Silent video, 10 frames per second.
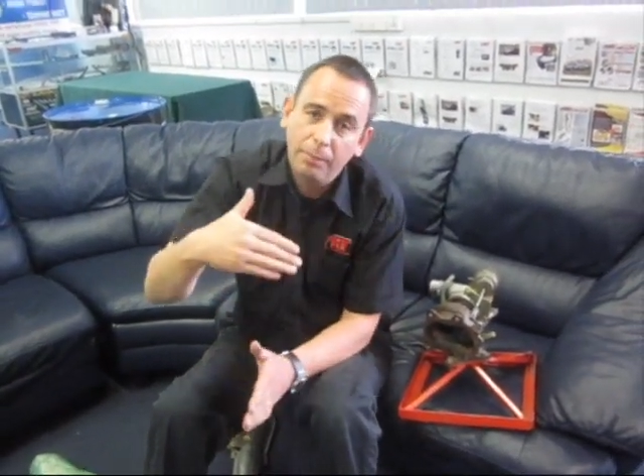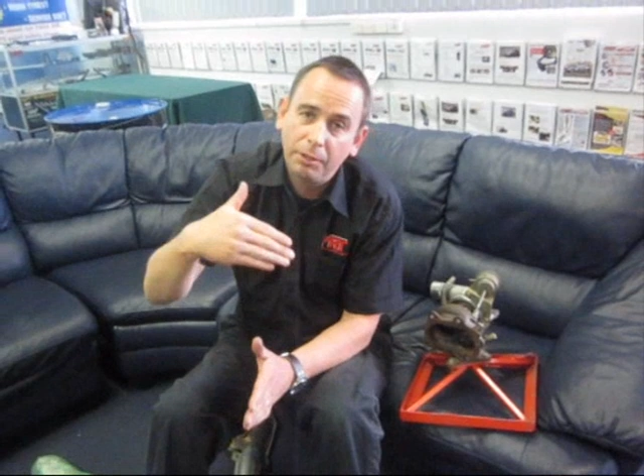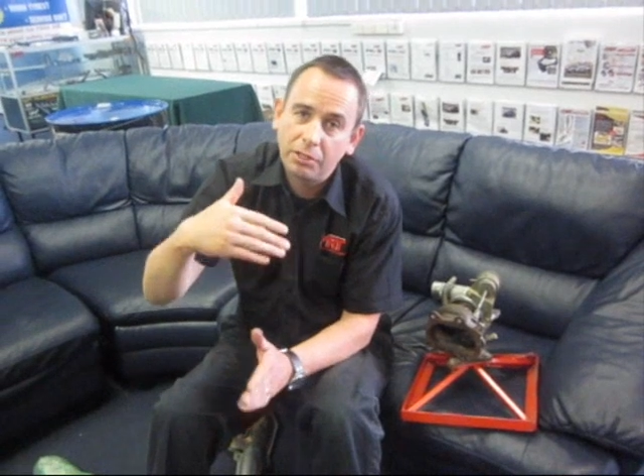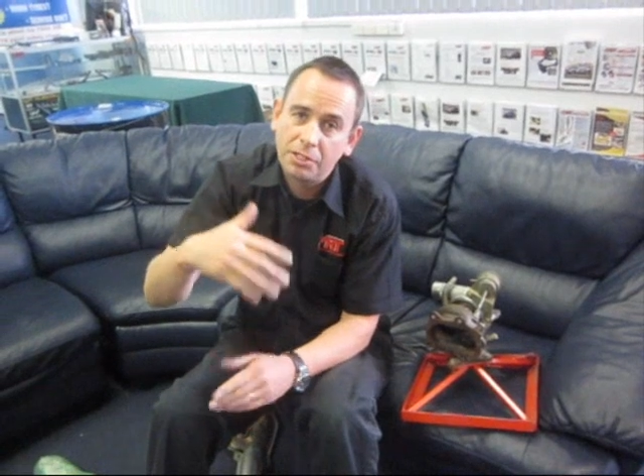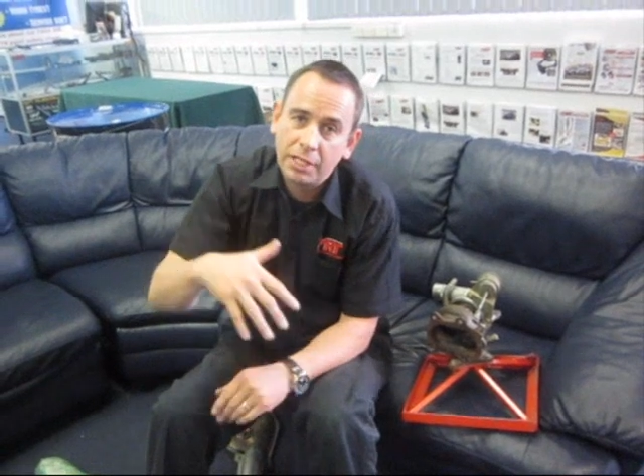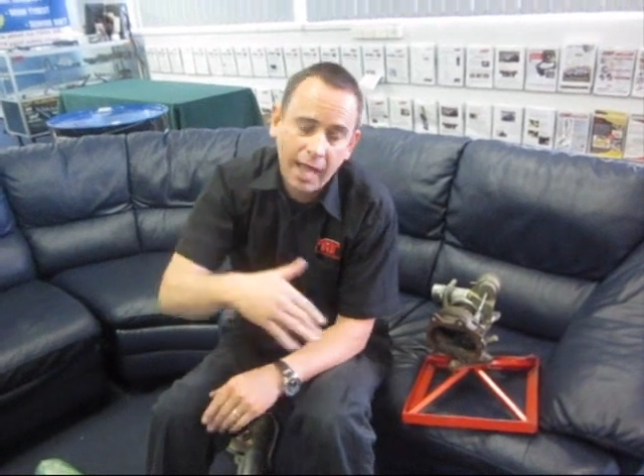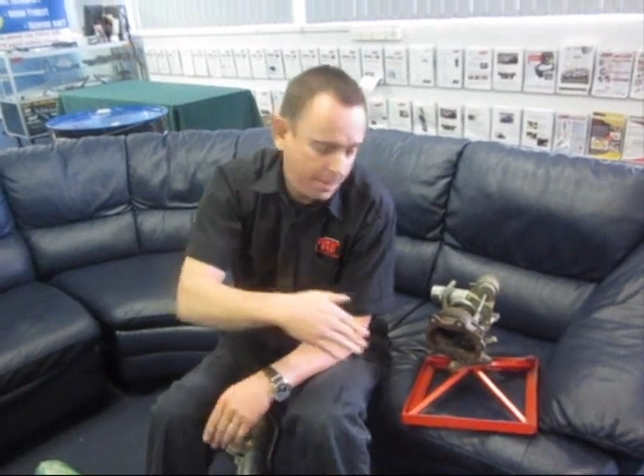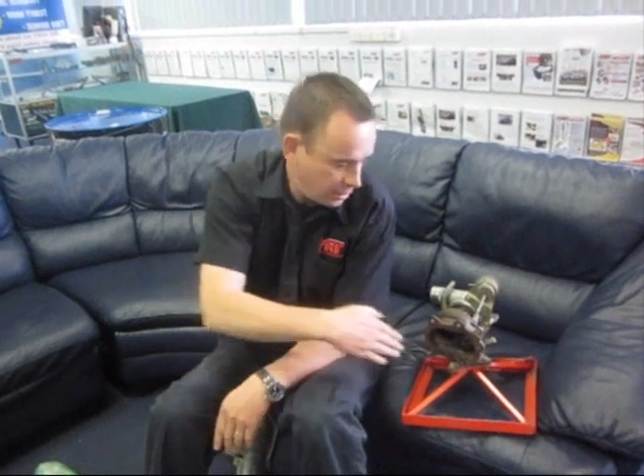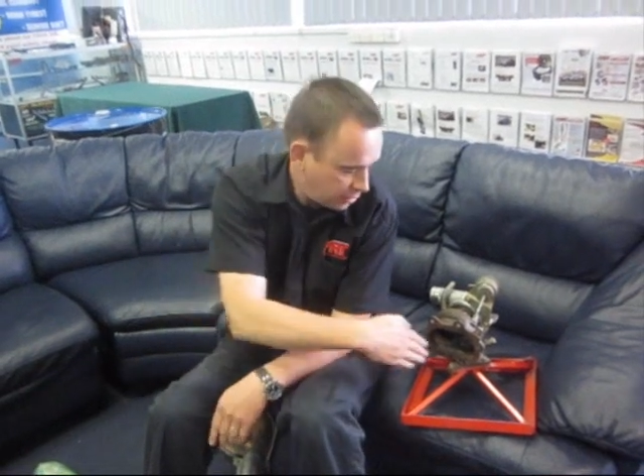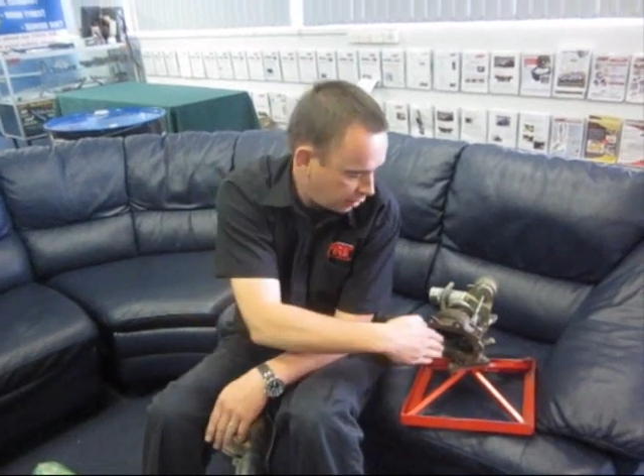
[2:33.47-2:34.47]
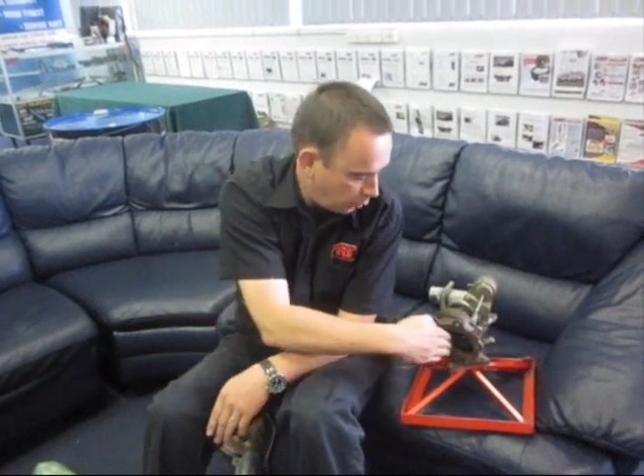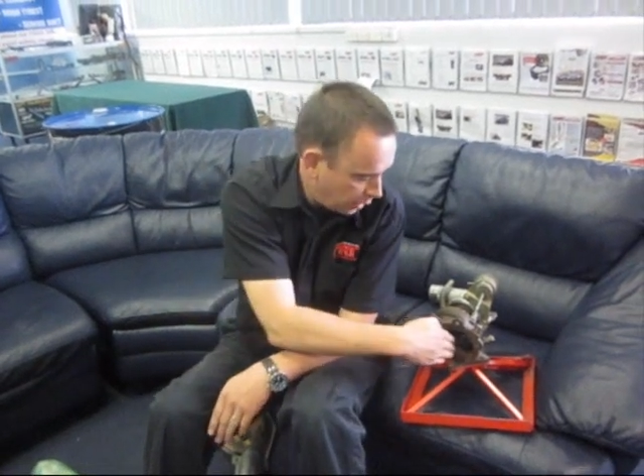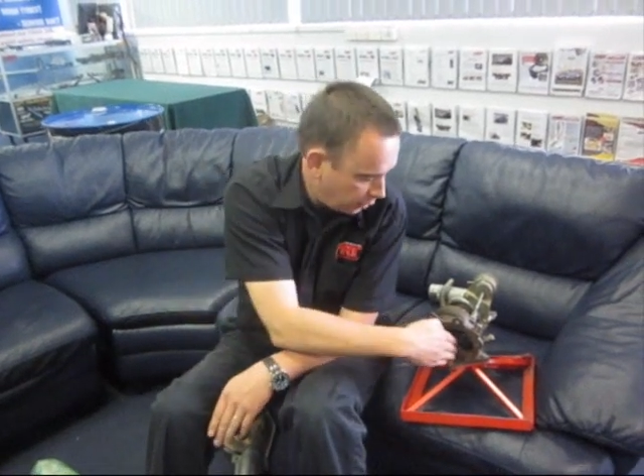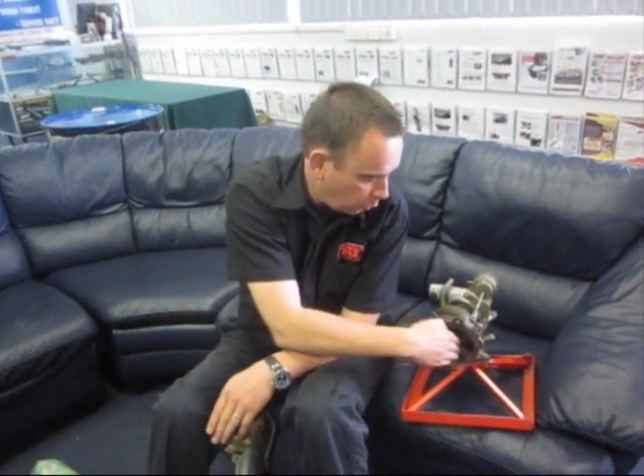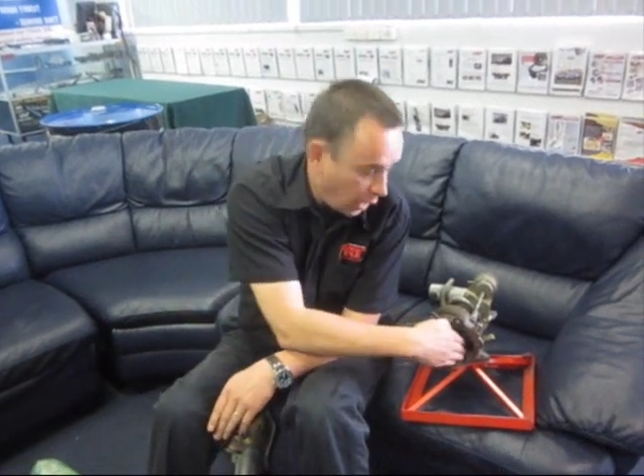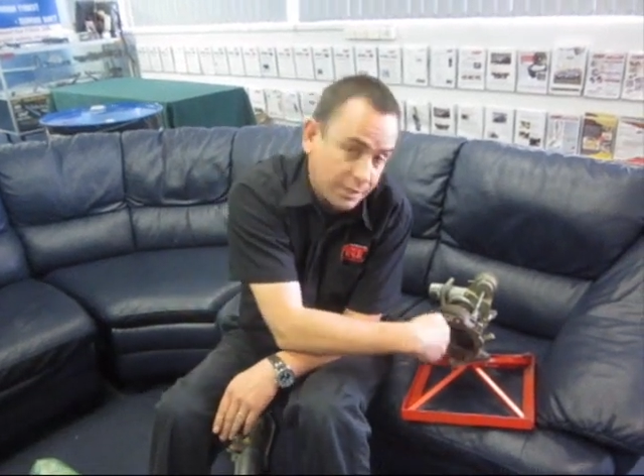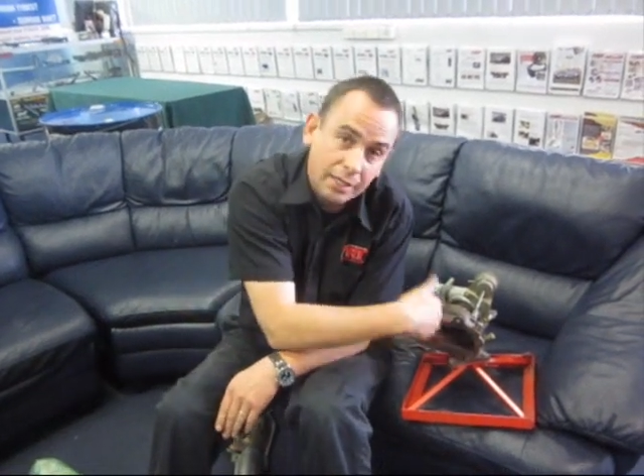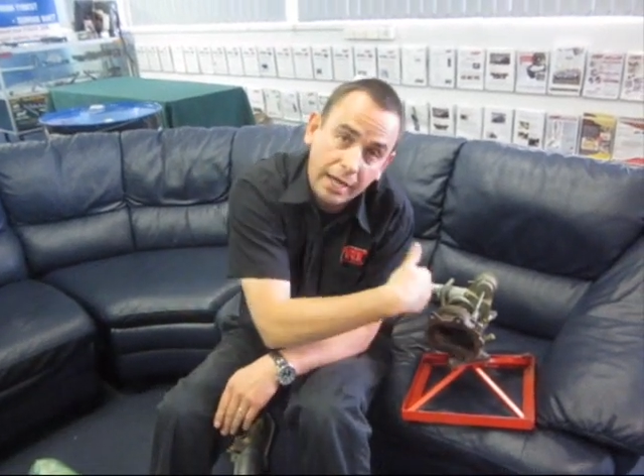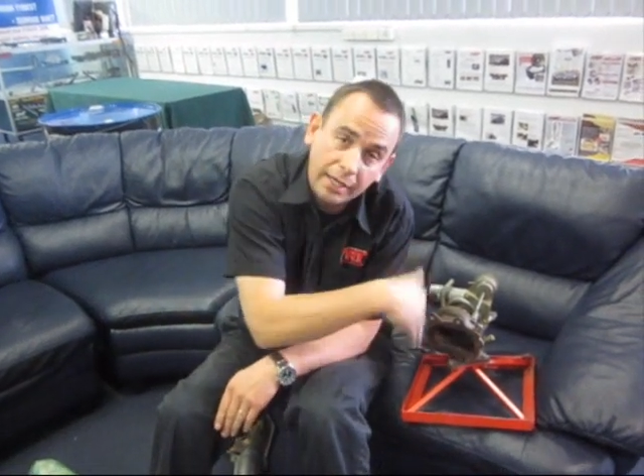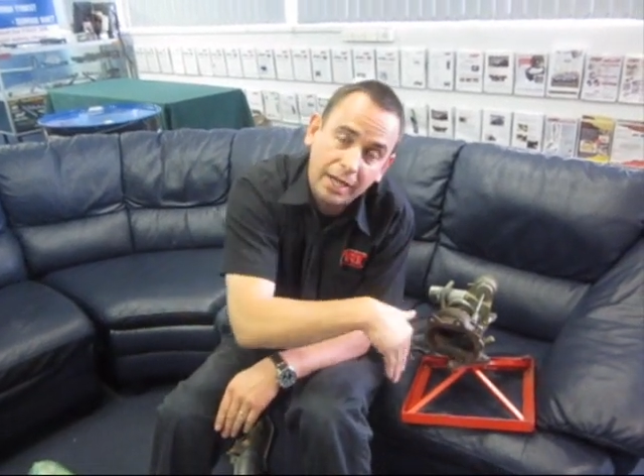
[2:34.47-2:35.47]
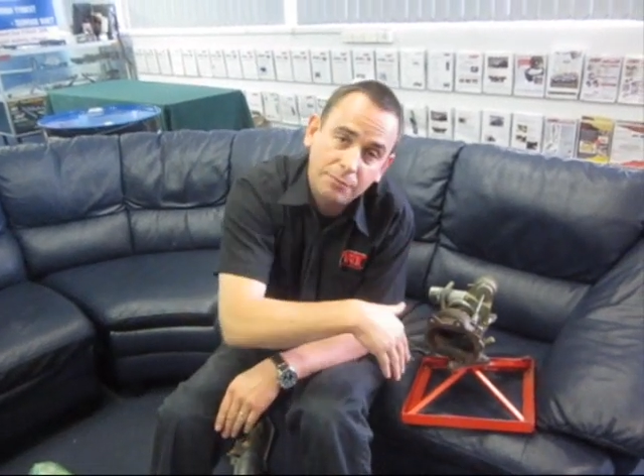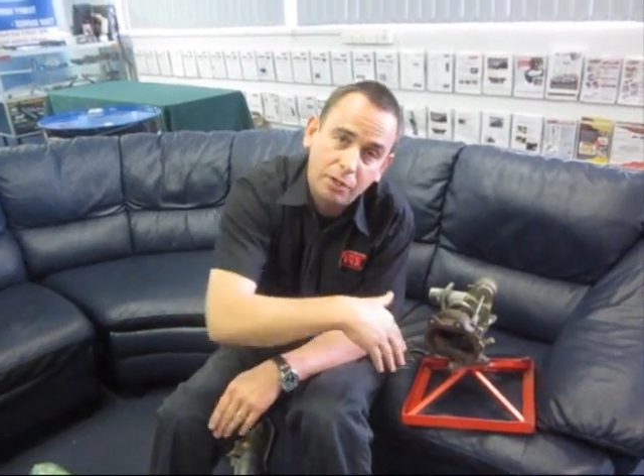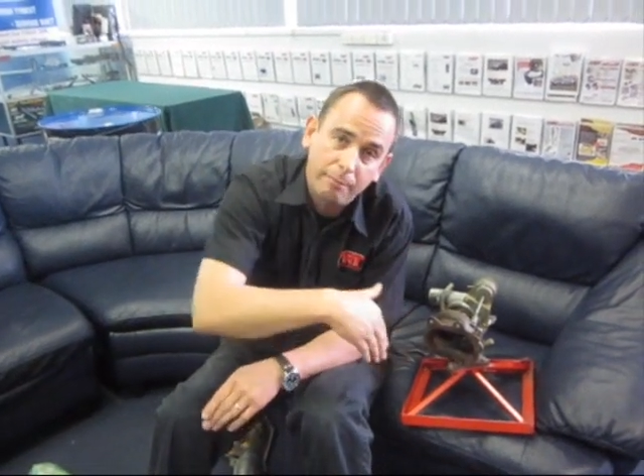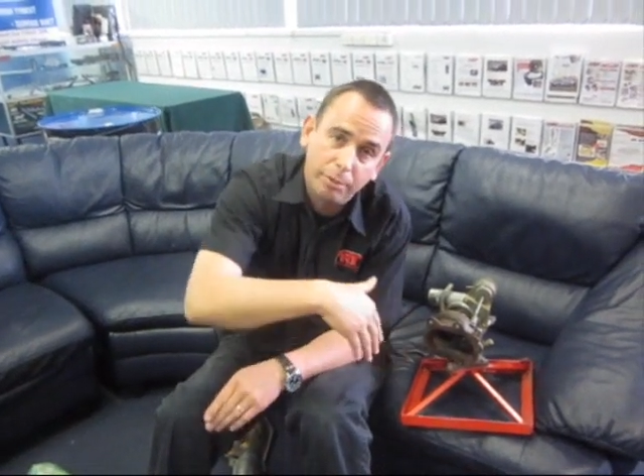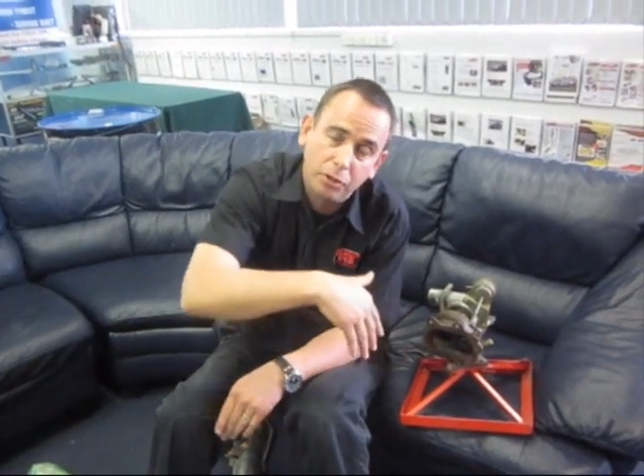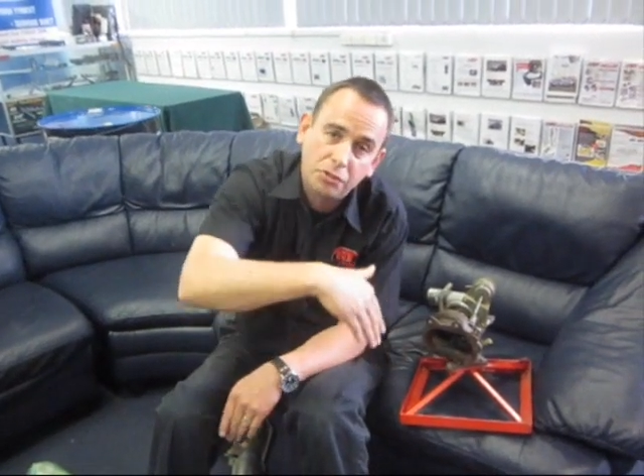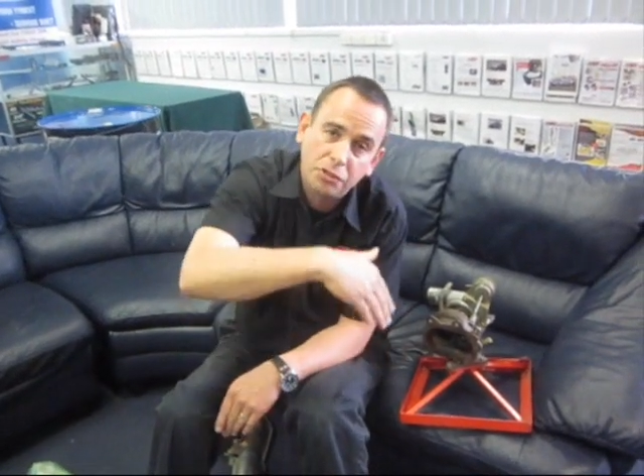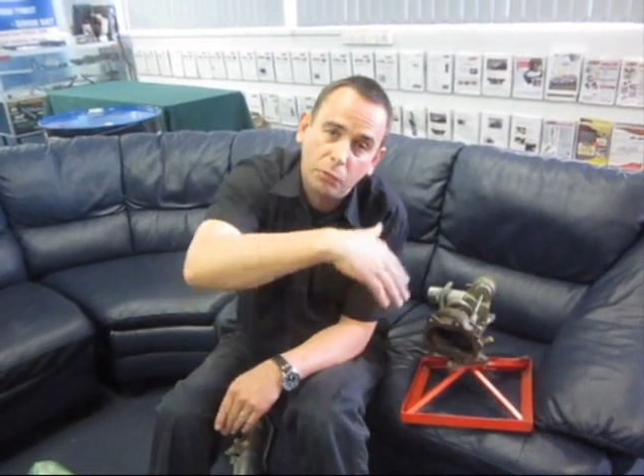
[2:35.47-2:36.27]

because the aim is to, when the wastegate comes on boost,